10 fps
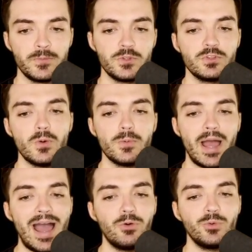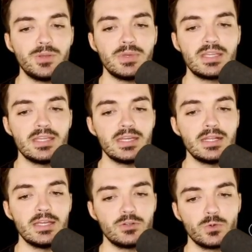So how would we begin
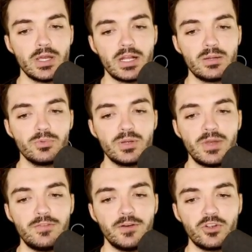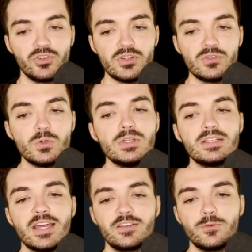integrating pre-made functions to
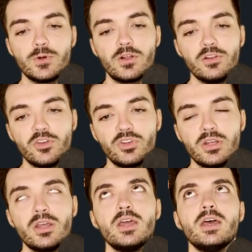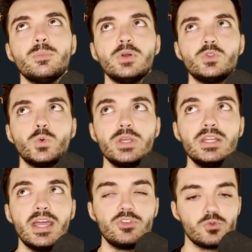detect for collision between
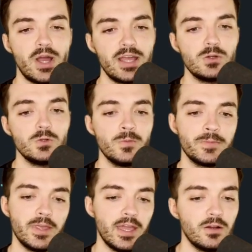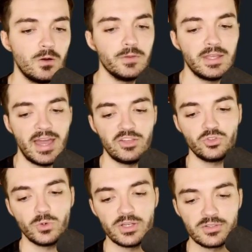a triangle and all the
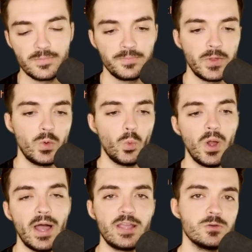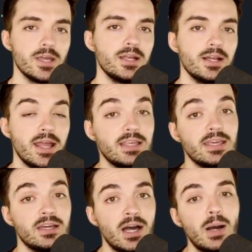asteroids? Well, I created a
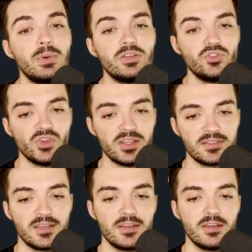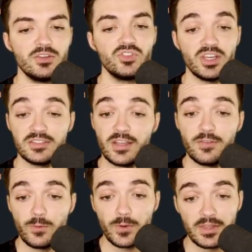GitHub gist just
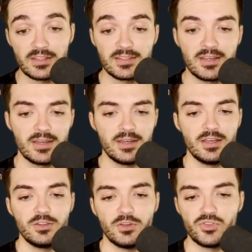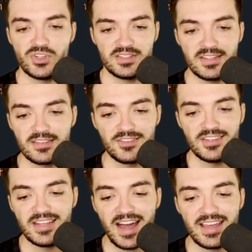for this. So gist is
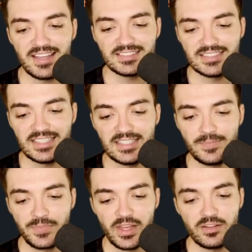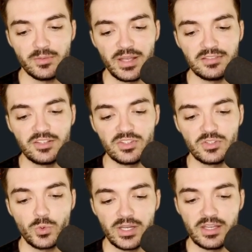G-I-S-T, and they're basically just
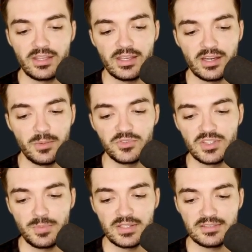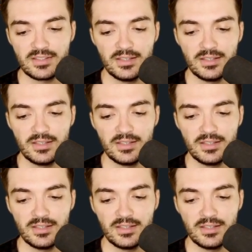quick GitHub snippets